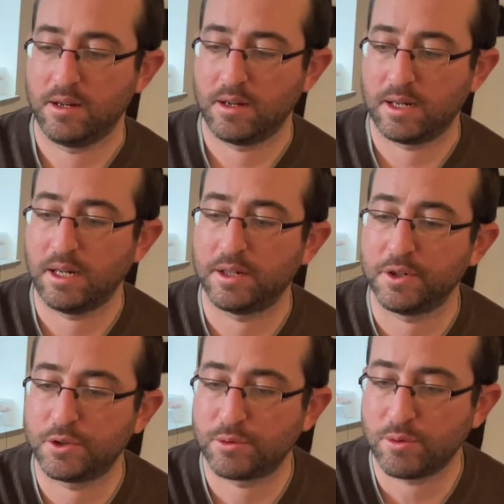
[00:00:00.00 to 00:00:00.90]
can
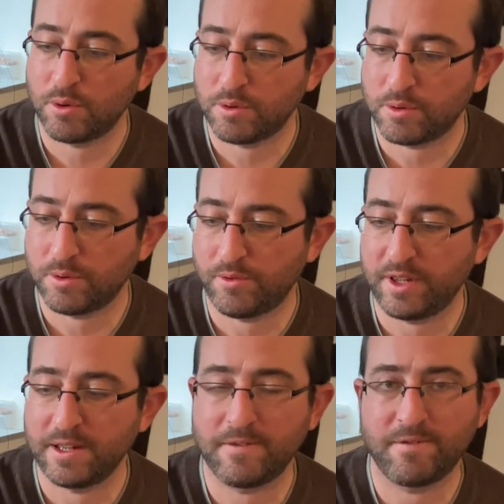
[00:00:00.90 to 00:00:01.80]
control
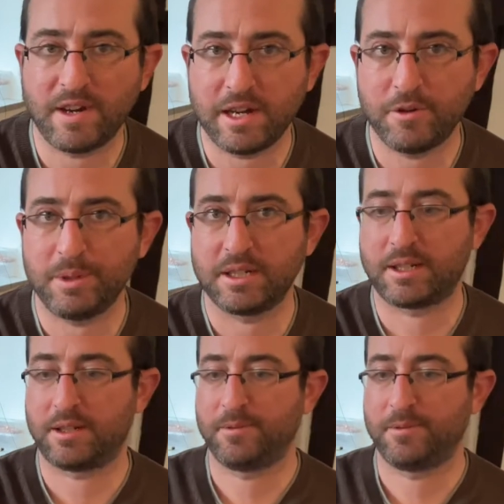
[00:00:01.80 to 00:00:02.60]
the environment.